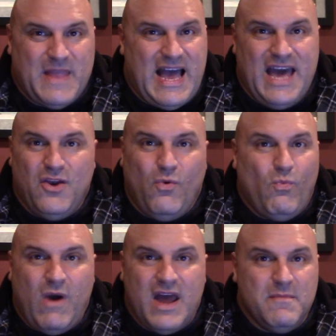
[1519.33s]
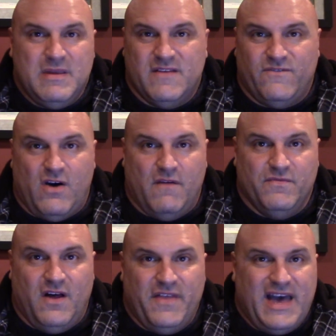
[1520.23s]
I don't want to be involved
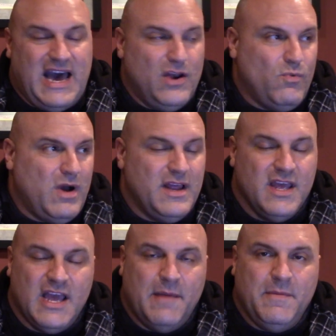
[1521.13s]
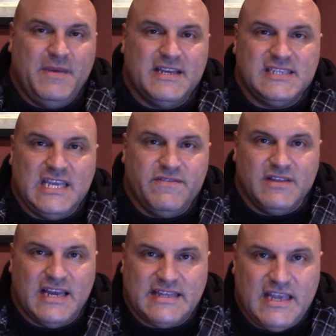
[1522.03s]
in all that. Because
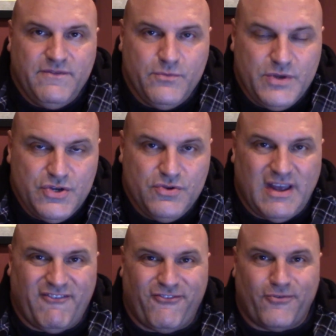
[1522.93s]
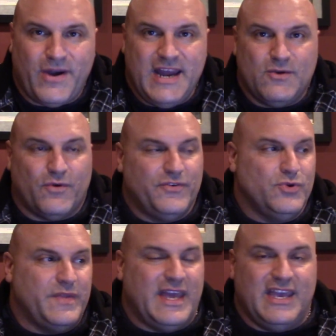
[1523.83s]
even like that, even when you do like freight, or if you're
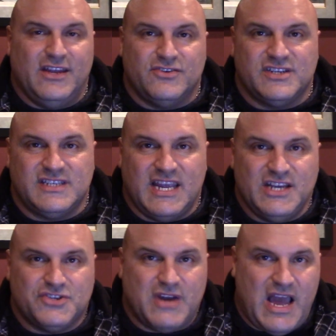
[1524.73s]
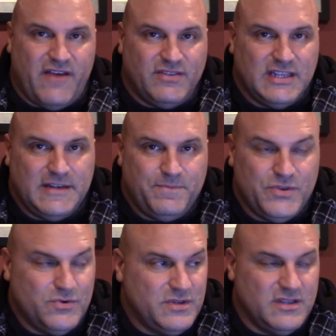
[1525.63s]
doing that interstate traveling,
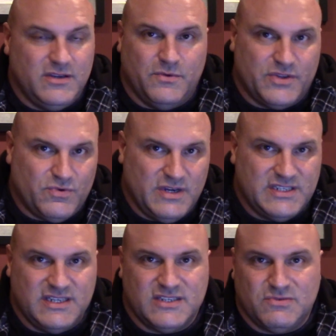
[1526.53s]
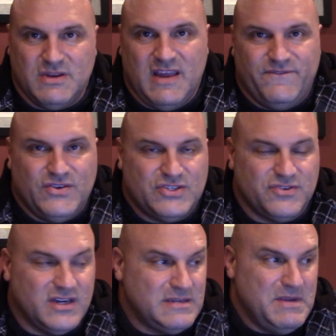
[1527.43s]
doing the, with 26, 28 foot
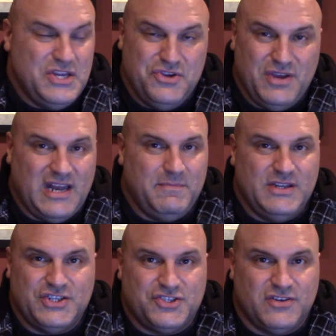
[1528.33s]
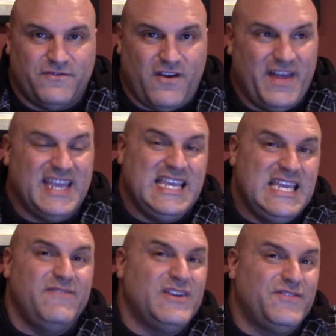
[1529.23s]
trucks, you got to be insured for all that.
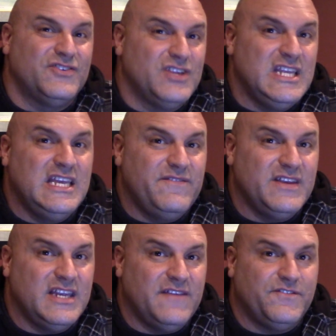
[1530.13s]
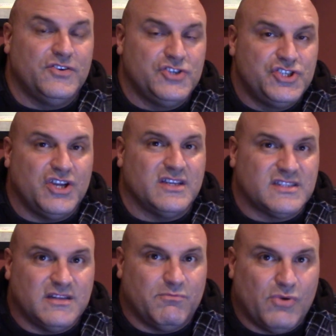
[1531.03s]
Even if you're
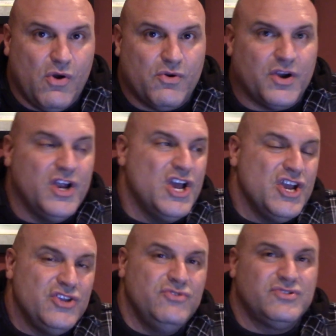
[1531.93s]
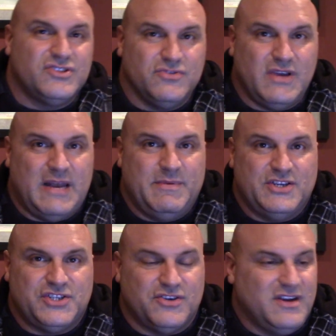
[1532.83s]
just the broker, you still got to be
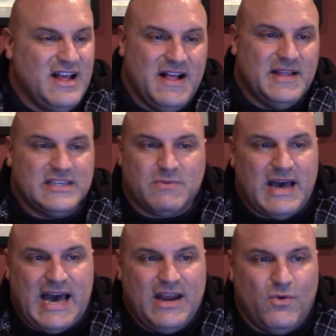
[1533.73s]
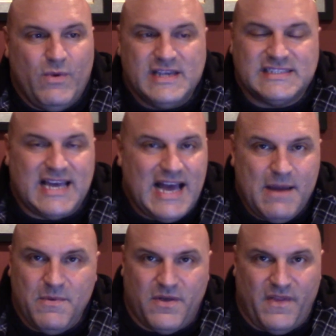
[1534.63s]
insured. That's why I don't waste
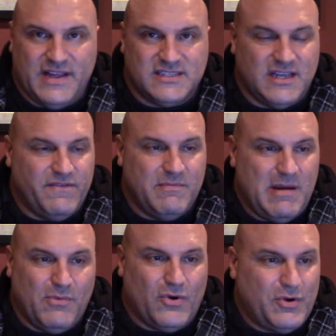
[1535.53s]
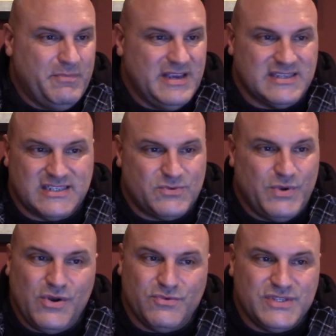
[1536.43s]
time with all that stuff. In my broker business,
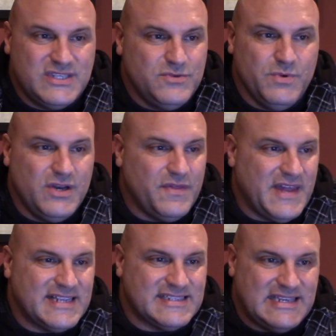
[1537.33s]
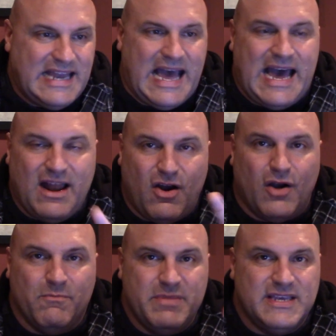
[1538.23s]
that is not
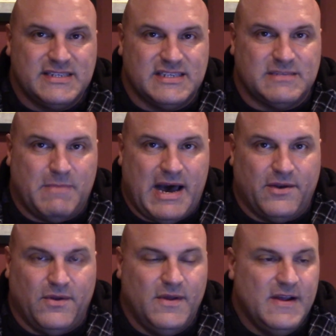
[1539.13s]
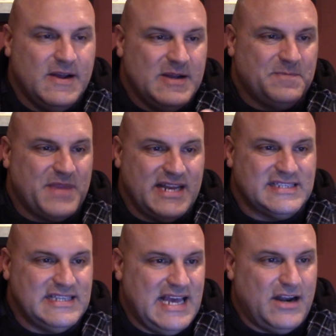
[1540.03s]
our business model. That
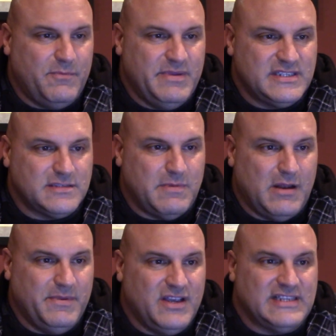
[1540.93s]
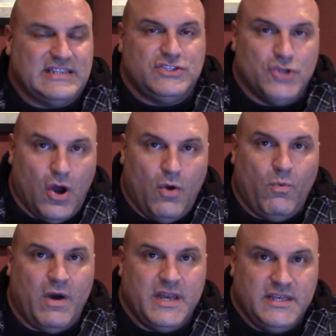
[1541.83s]
is not our business model, because I don't
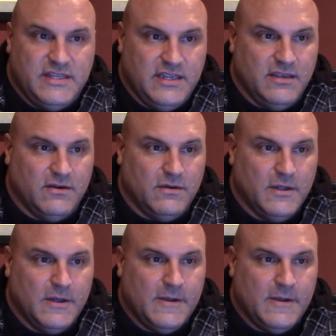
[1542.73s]
want to deal.